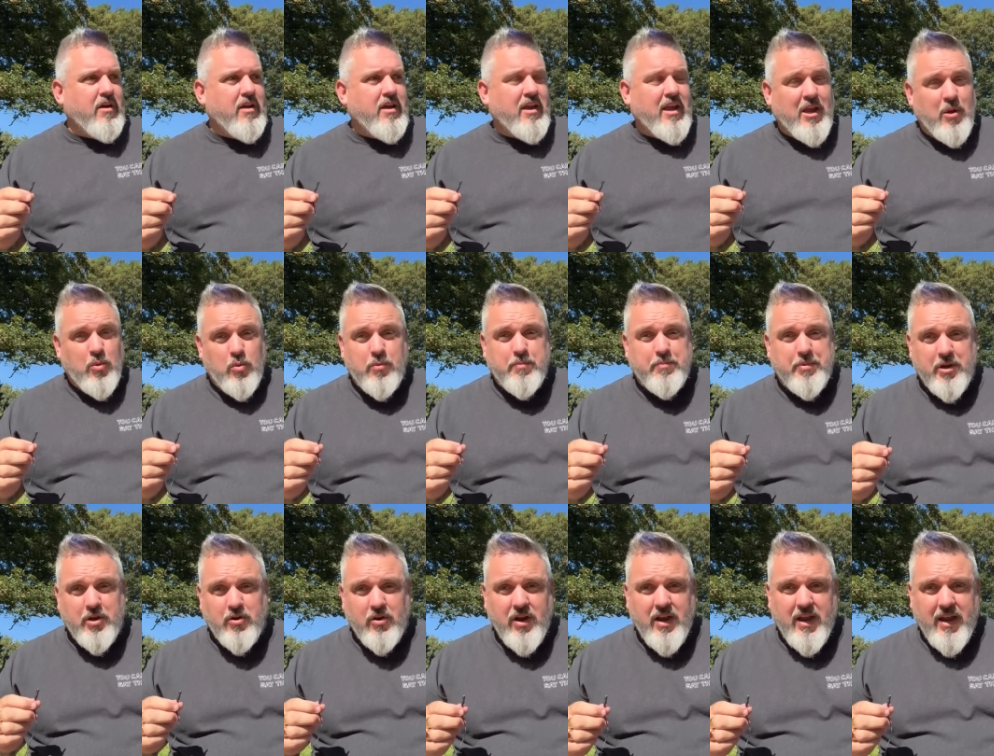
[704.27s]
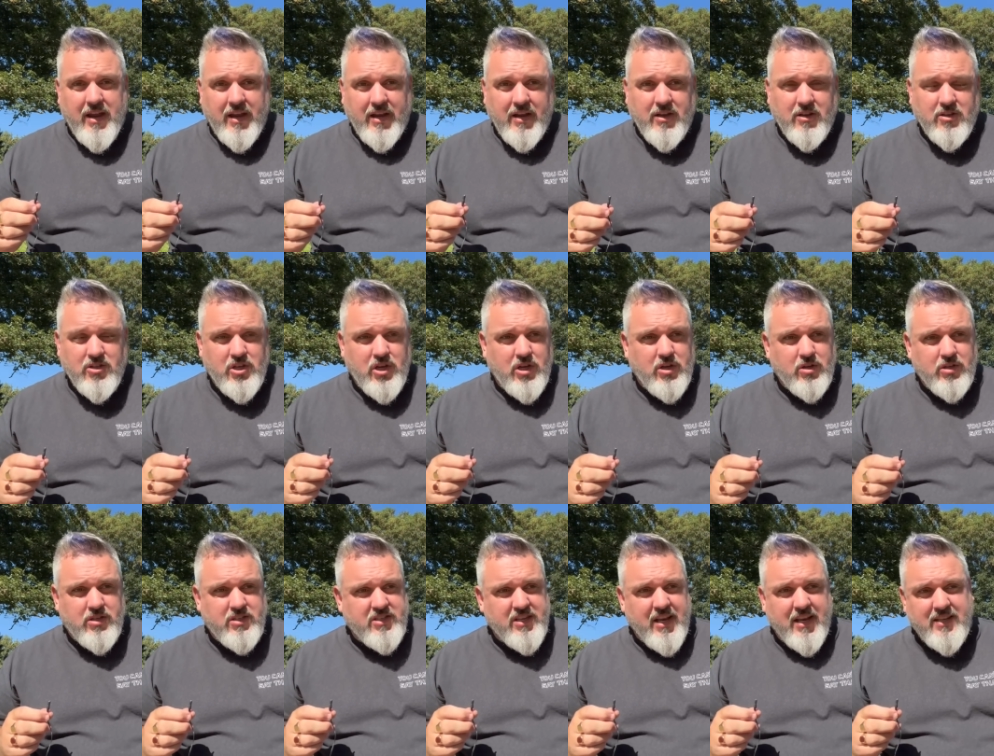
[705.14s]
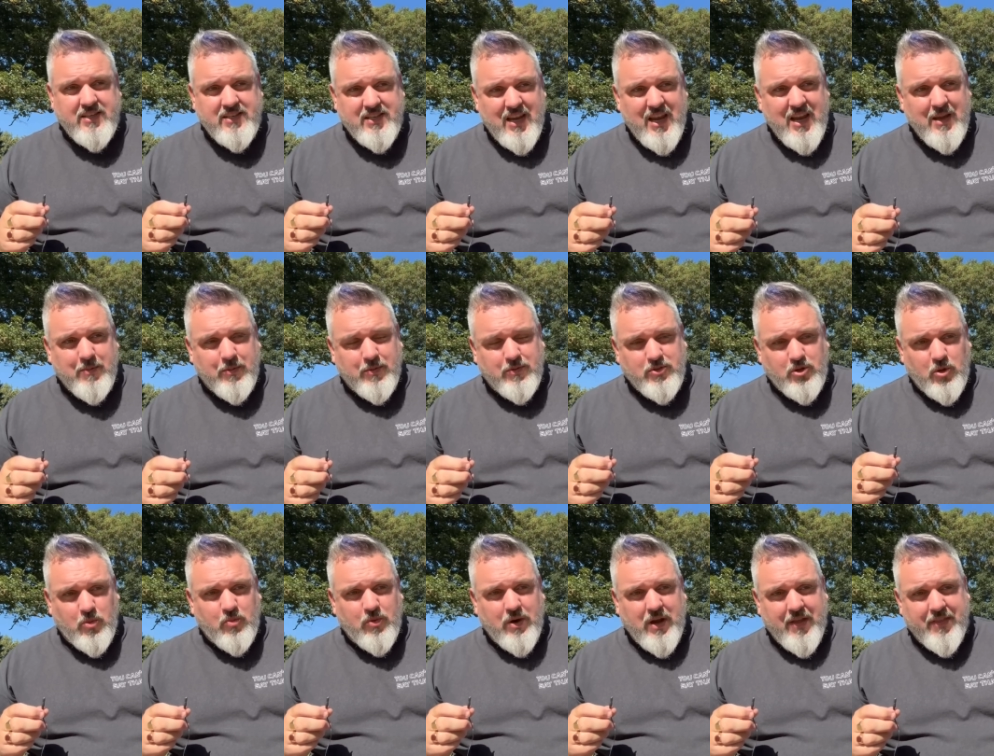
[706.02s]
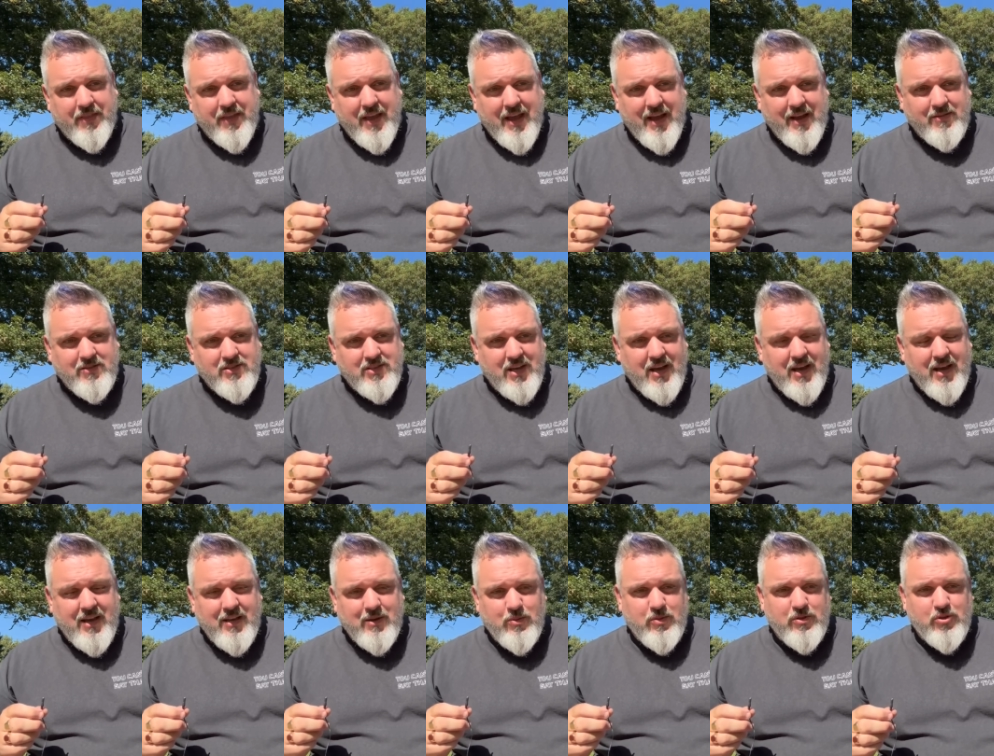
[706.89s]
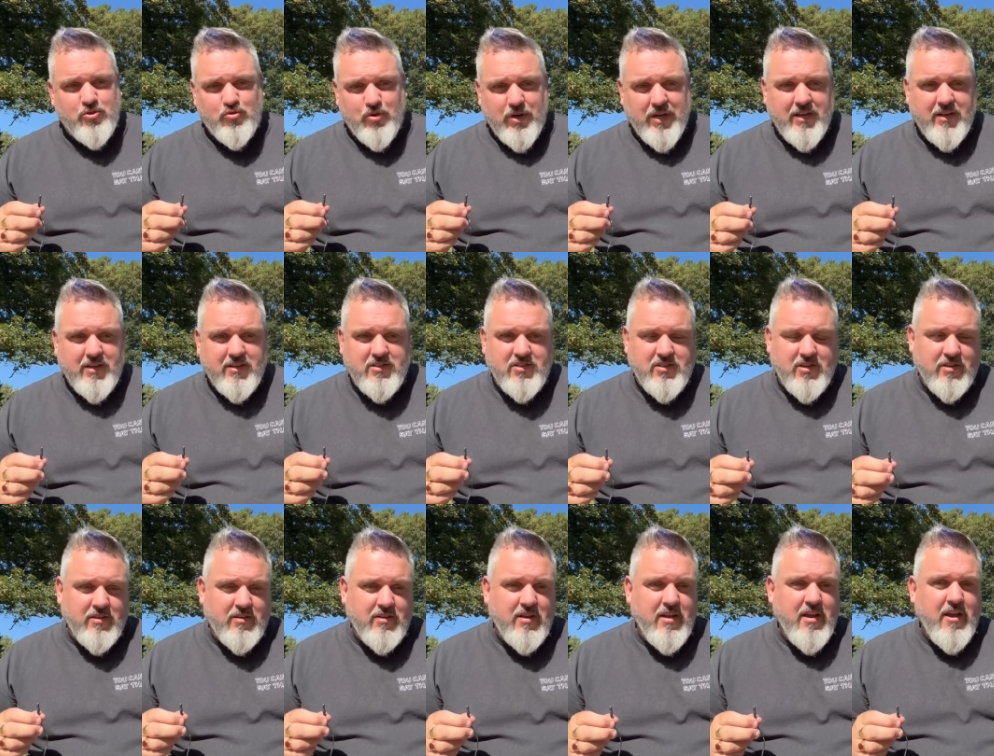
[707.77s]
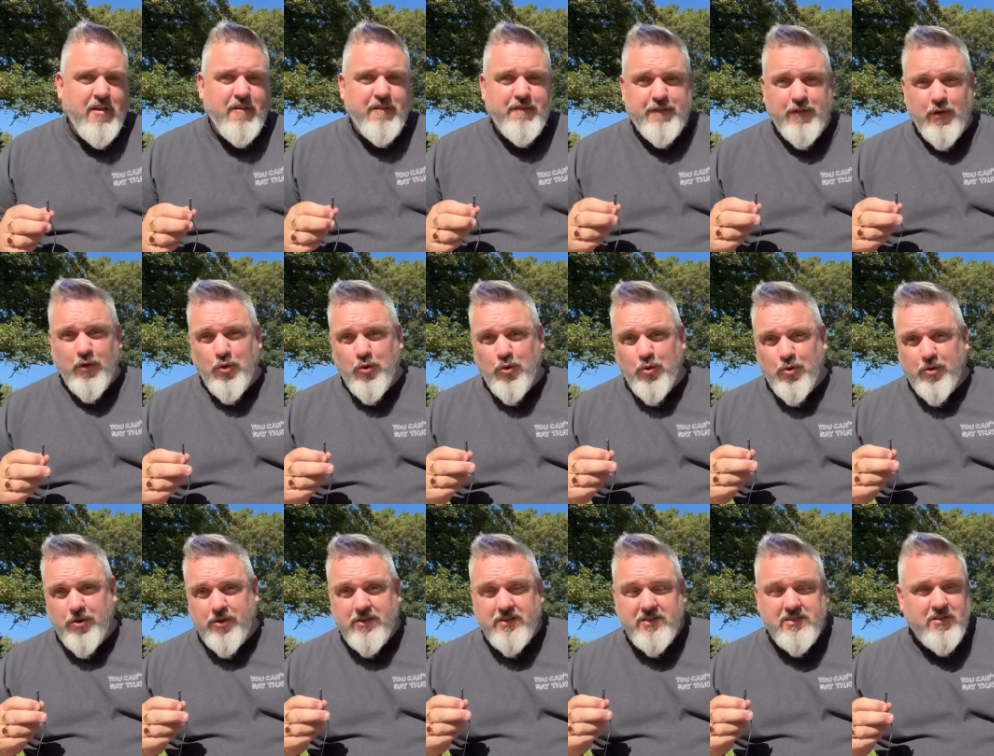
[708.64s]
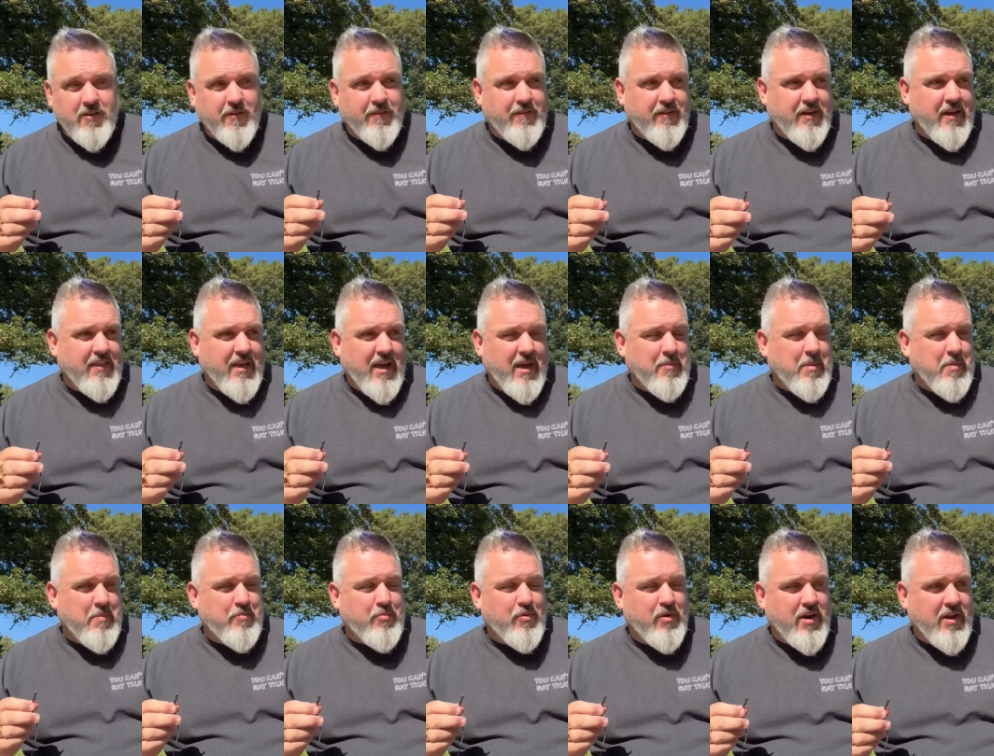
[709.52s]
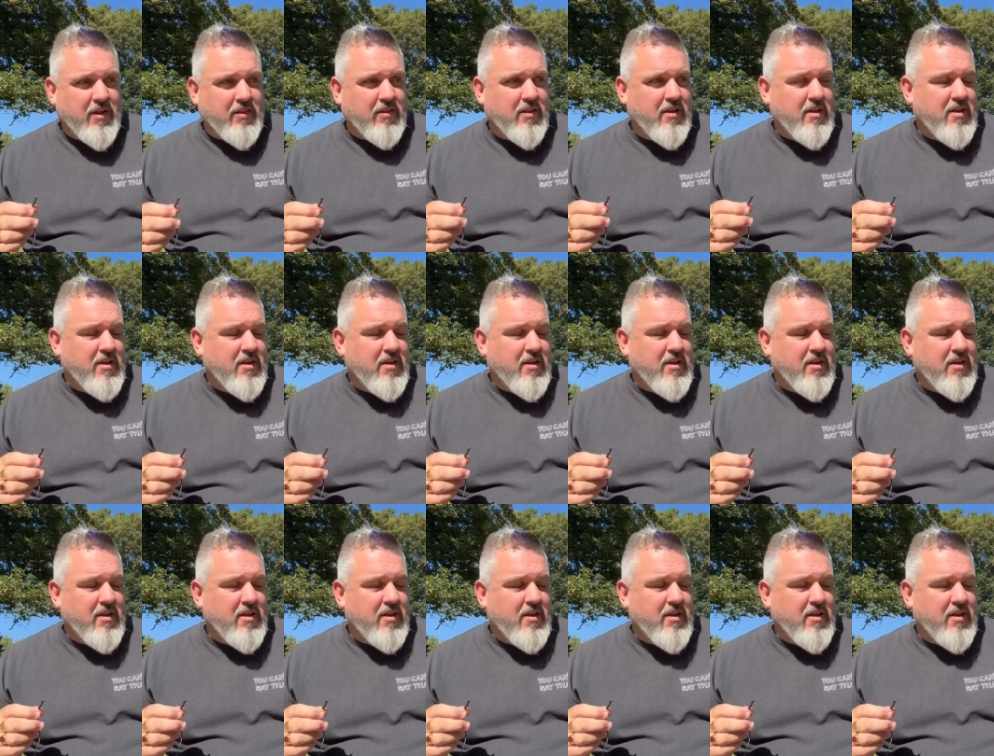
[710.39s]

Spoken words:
it would be great, because you could set tables up round the outside with drinks and food and stuff like that. It'd be brill.